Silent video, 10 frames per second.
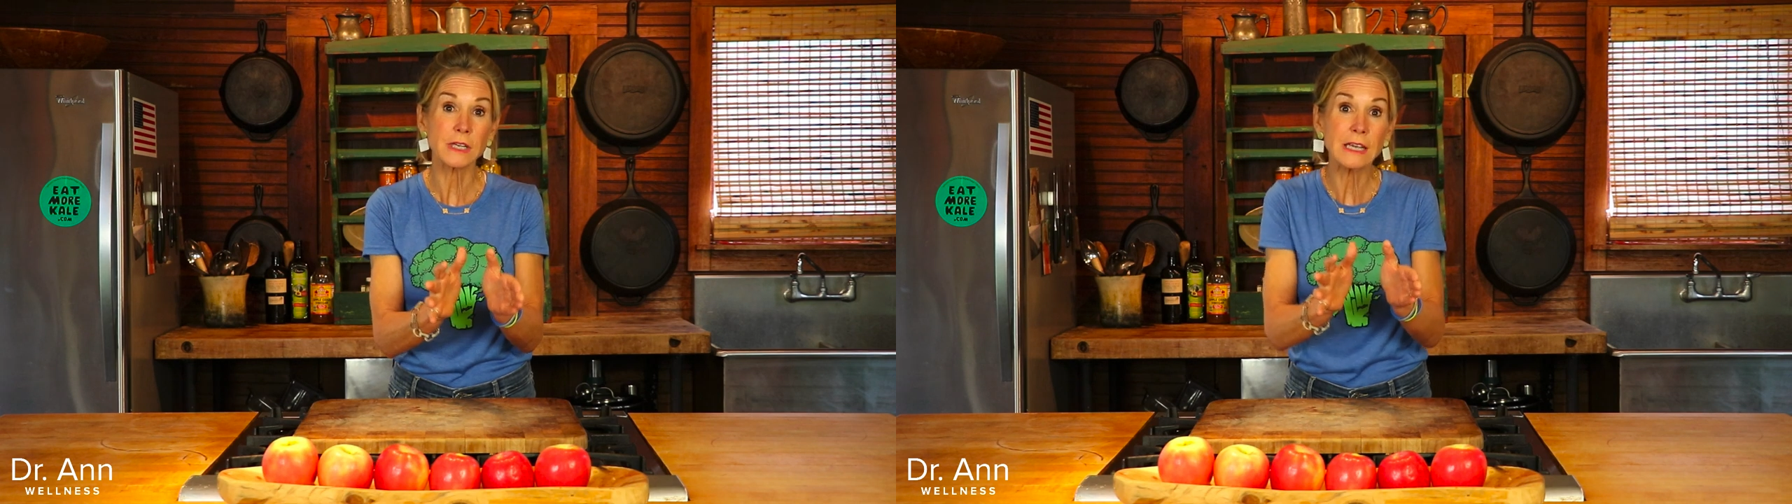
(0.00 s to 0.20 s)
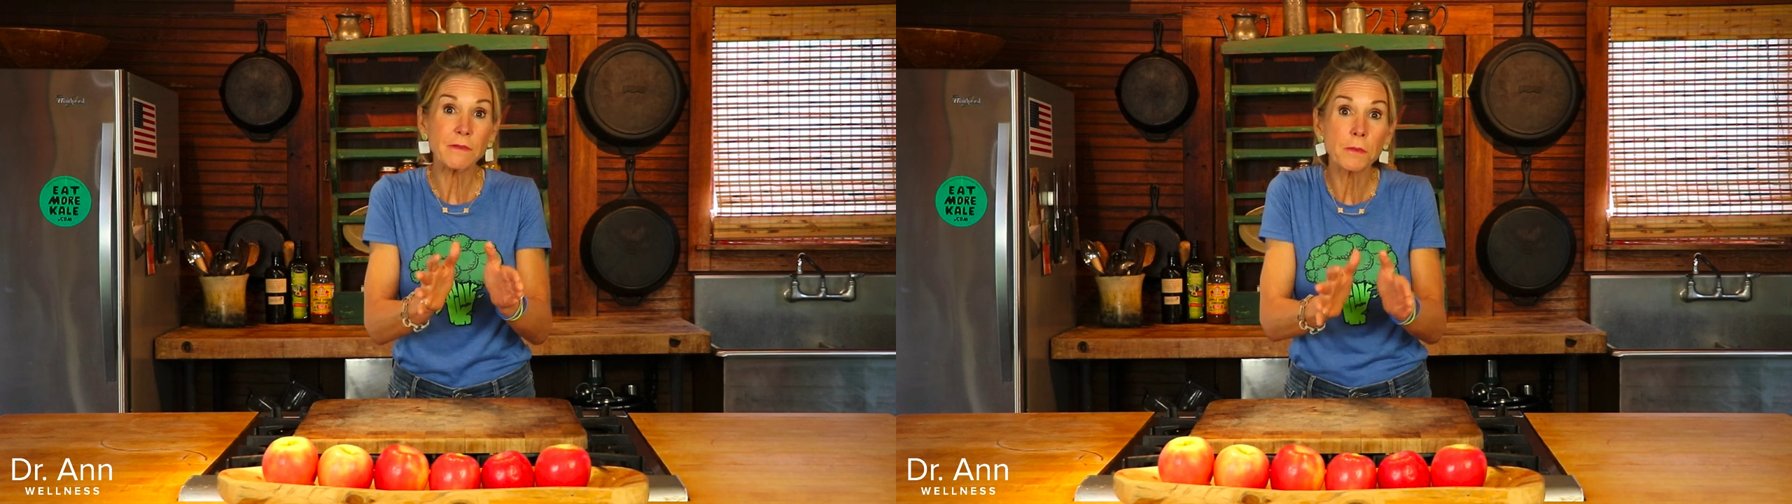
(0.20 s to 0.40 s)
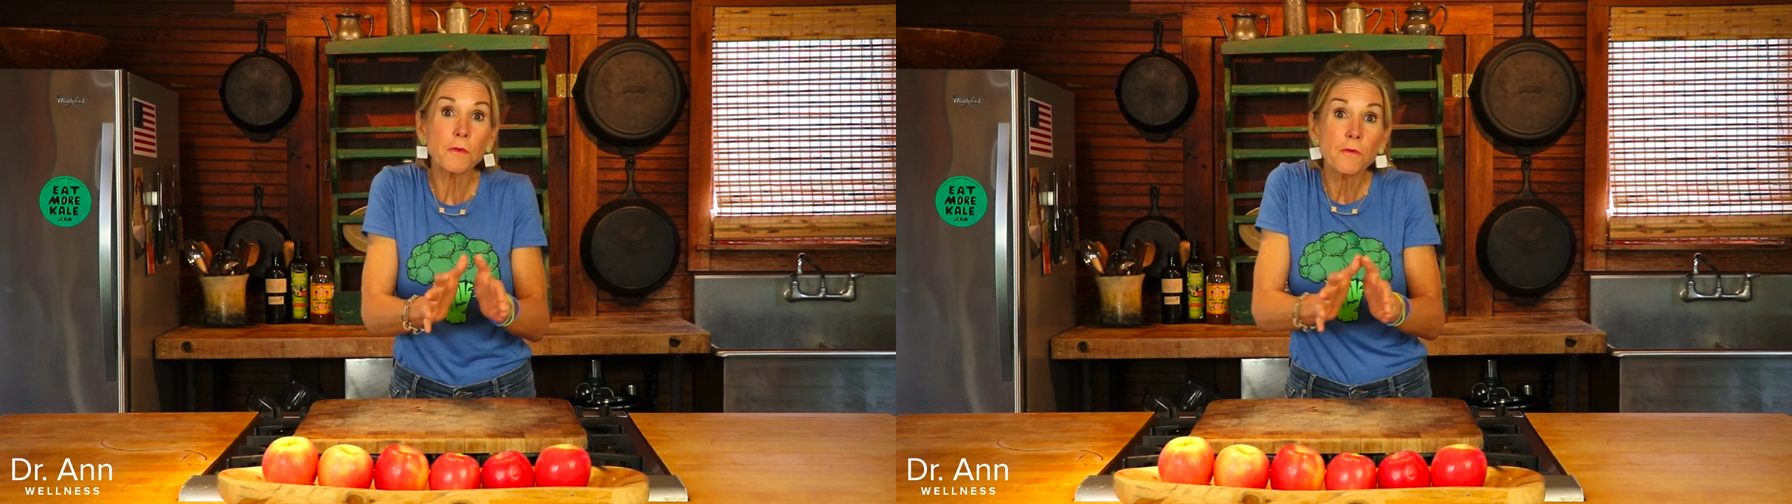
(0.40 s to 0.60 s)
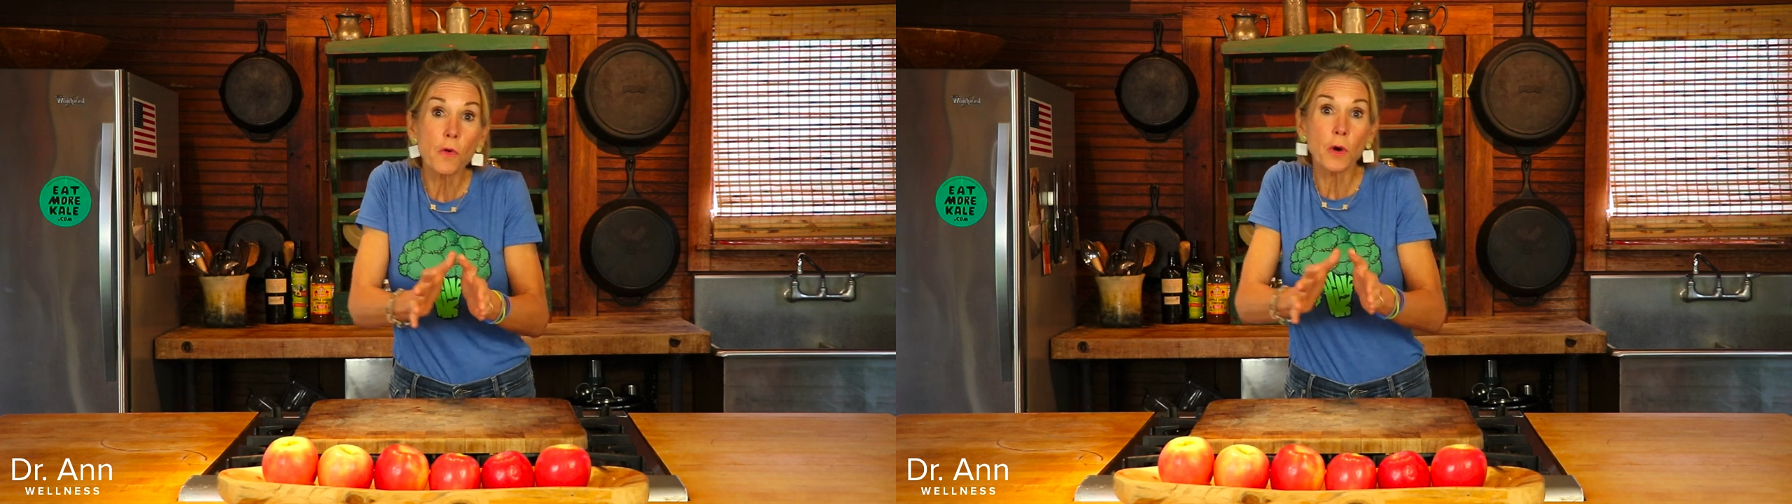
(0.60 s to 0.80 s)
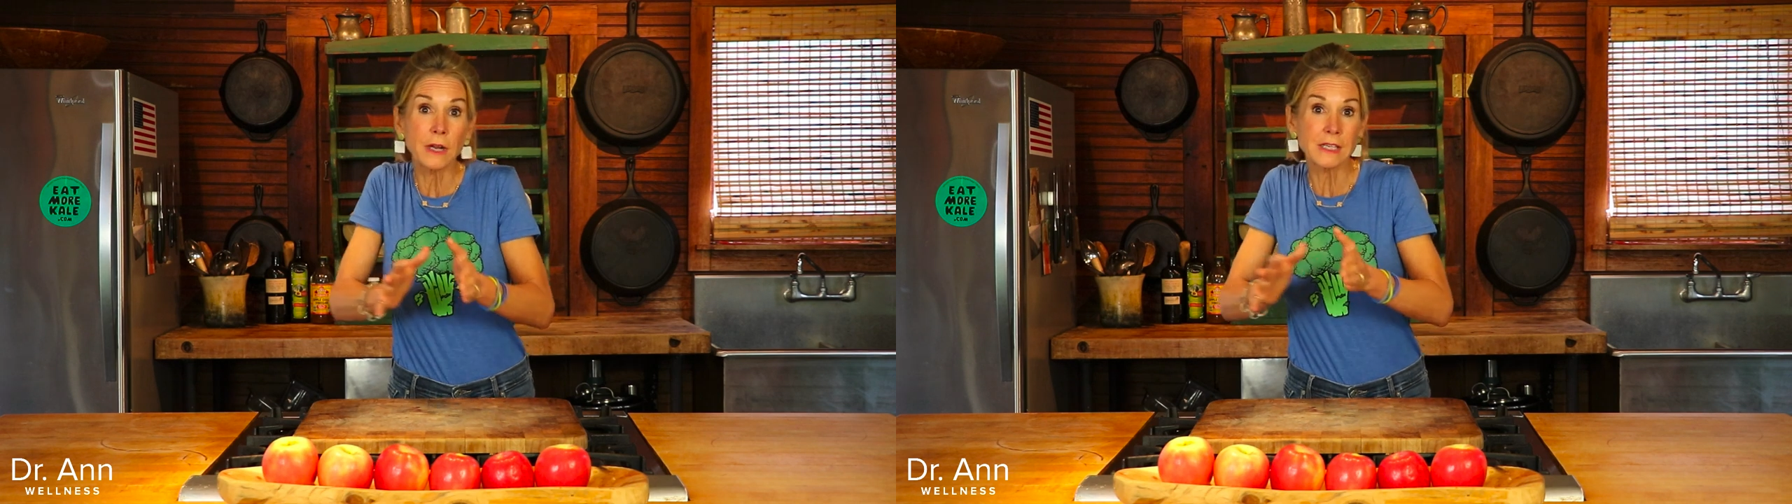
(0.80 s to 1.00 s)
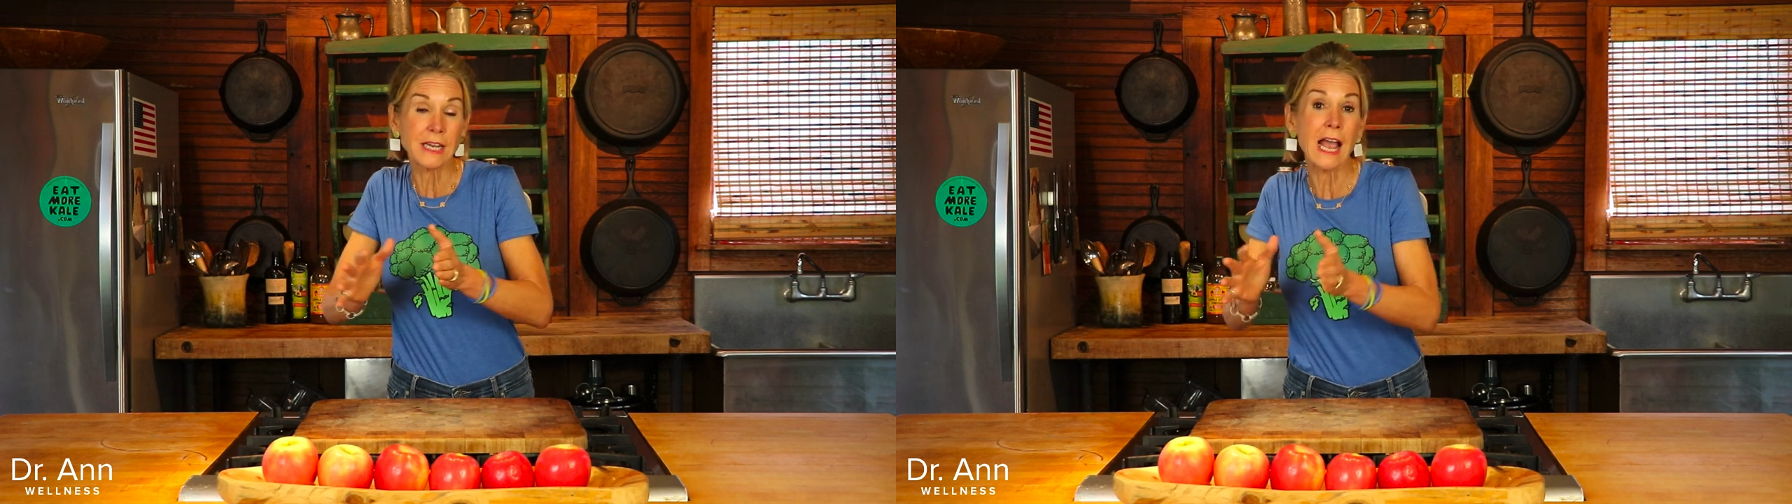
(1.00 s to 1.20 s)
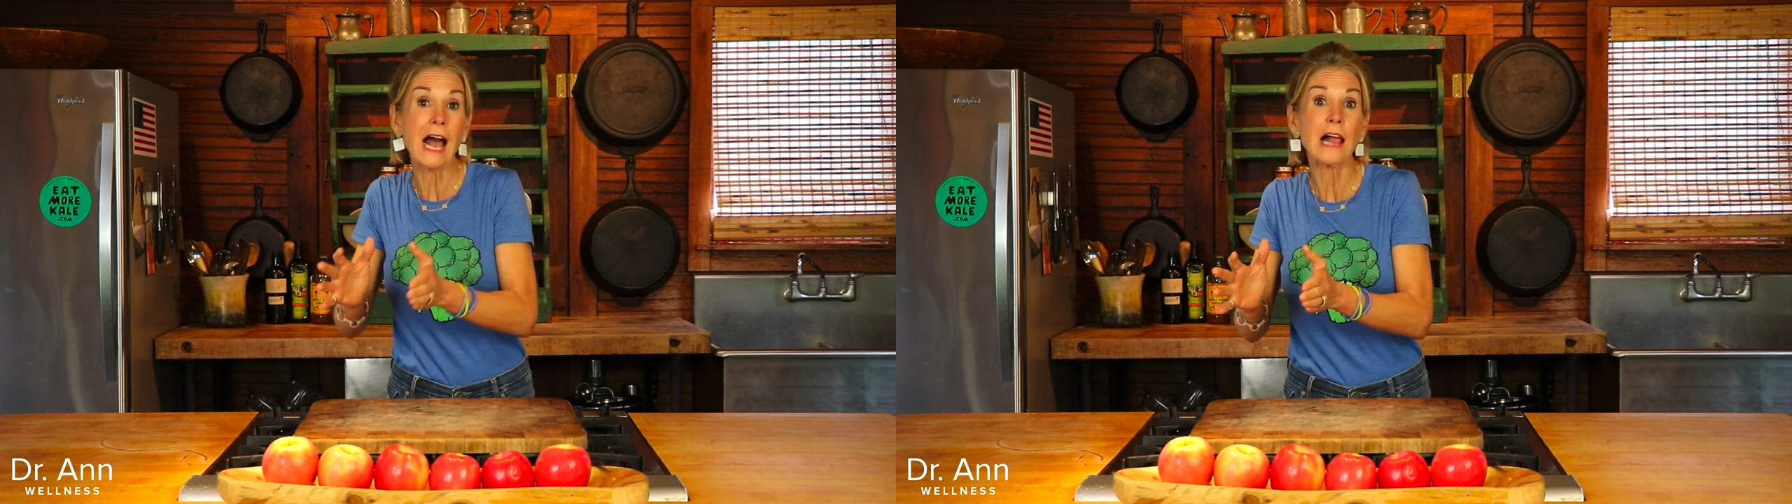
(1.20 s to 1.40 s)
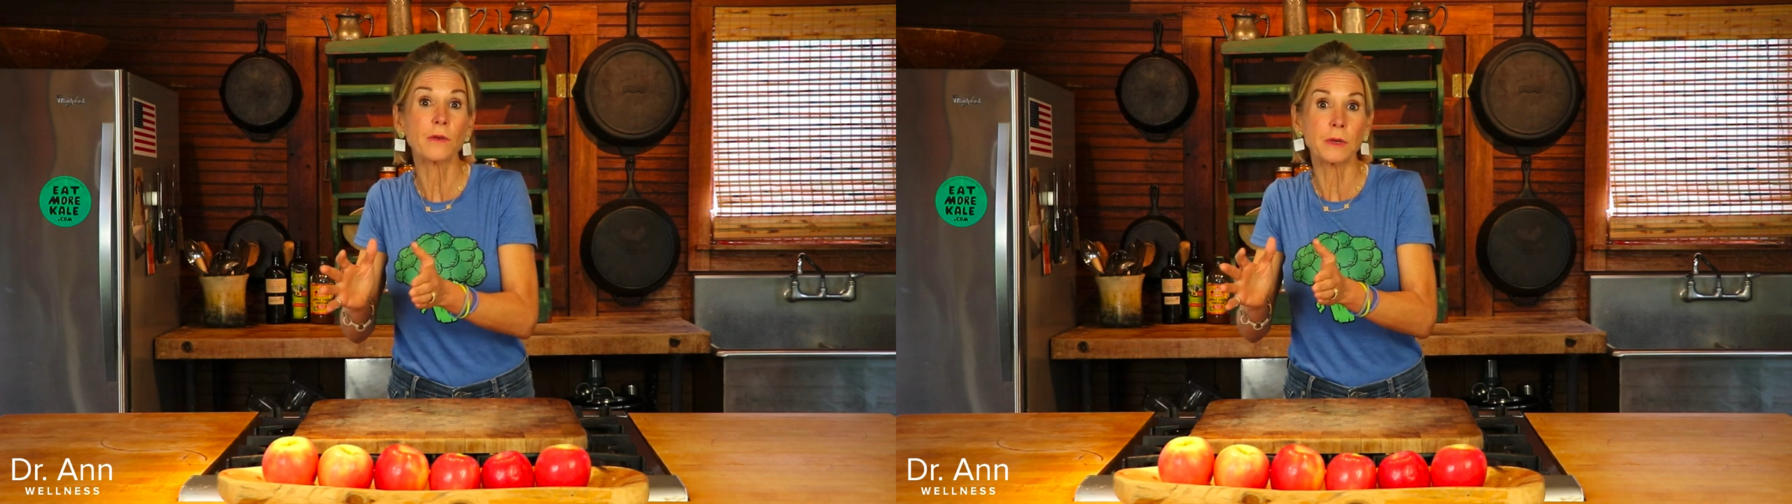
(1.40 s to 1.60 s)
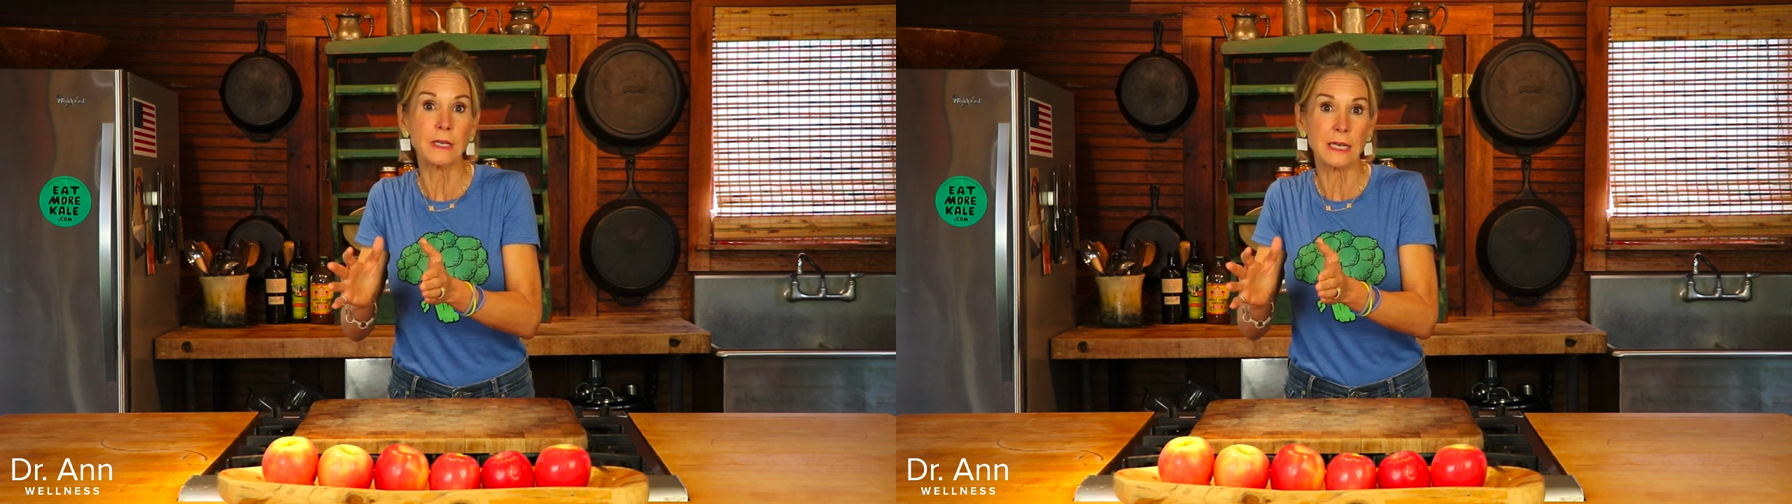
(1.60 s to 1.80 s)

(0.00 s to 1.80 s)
even before its calorie